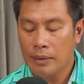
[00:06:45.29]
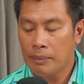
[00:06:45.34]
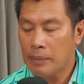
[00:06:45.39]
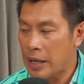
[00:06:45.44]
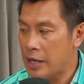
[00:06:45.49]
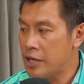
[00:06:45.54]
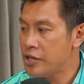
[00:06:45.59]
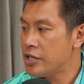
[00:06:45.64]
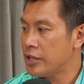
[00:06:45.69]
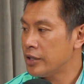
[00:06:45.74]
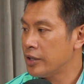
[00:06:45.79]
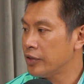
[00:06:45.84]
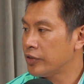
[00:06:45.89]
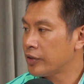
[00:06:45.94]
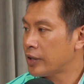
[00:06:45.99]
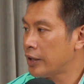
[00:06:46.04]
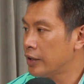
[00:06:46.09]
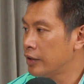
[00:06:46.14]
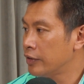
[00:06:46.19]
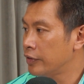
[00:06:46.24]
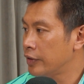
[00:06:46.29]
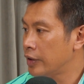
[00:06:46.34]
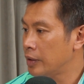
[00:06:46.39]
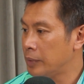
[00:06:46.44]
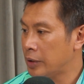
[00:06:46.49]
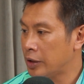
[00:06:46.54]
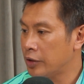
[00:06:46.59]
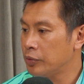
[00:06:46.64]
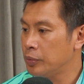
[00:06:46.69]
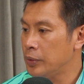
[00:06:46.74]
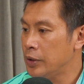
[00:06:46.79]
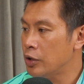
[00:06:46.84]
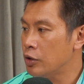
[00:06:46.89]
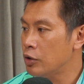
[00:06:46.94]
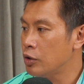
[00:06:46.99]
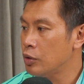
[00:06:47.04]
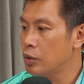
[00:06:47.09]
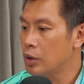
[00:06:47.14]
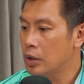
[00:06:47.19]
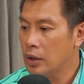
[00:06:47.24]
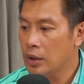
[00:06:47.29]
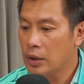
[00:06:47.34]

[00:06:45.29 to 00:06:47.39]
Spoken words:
managing this kind of because we know